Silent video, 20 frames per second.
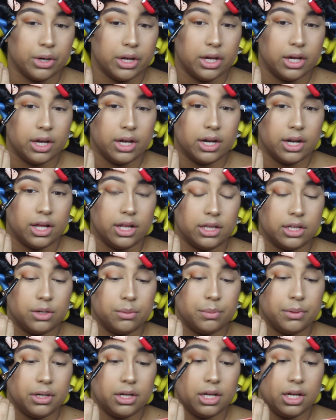bringing it a
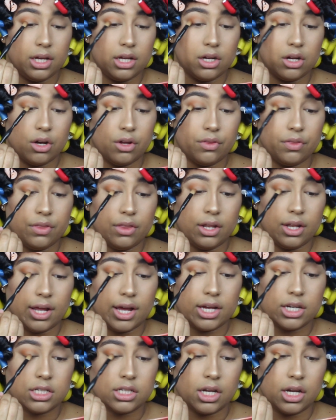little bit in on the
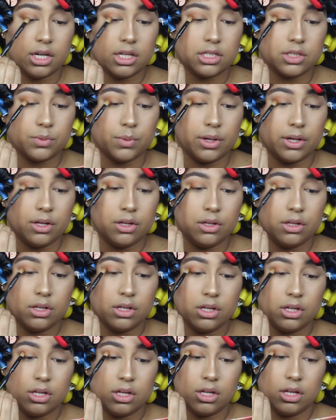lash line as well.
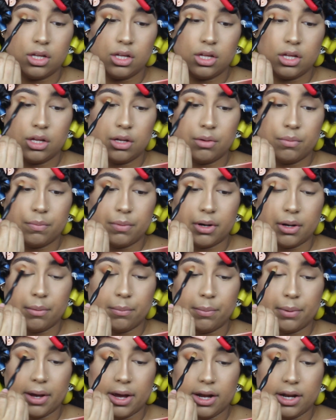But
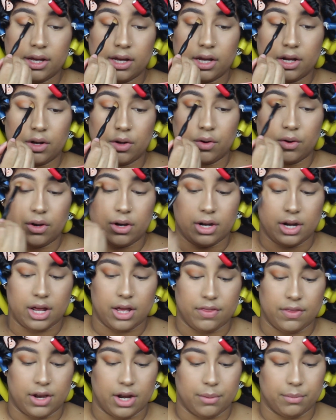I'm patting it on
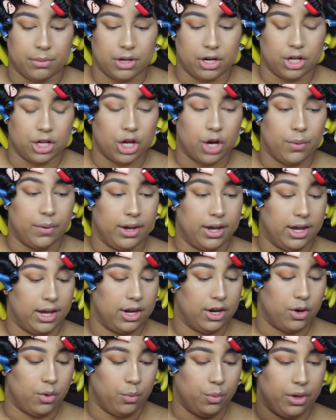and then I'm going to go
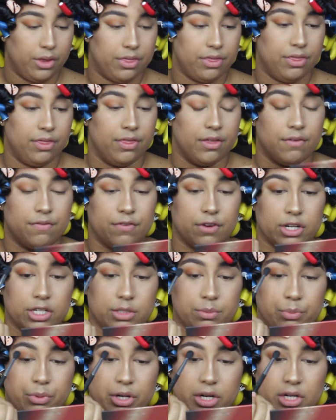in with the
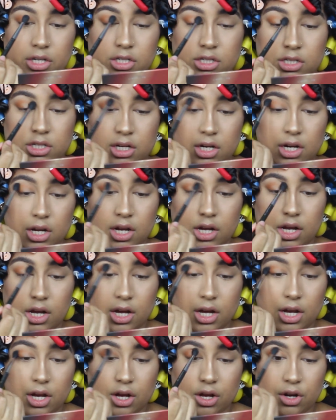first brush.
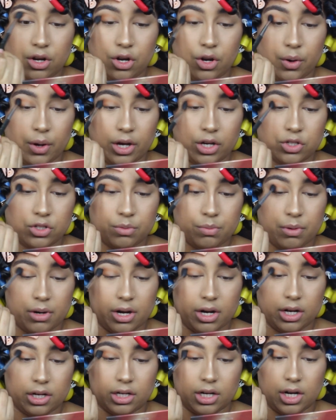No extra
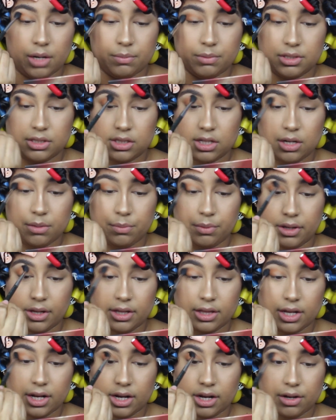product, and I'm just going to
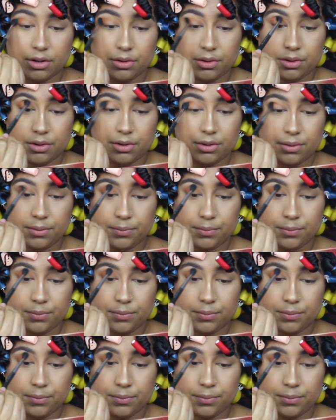blend that out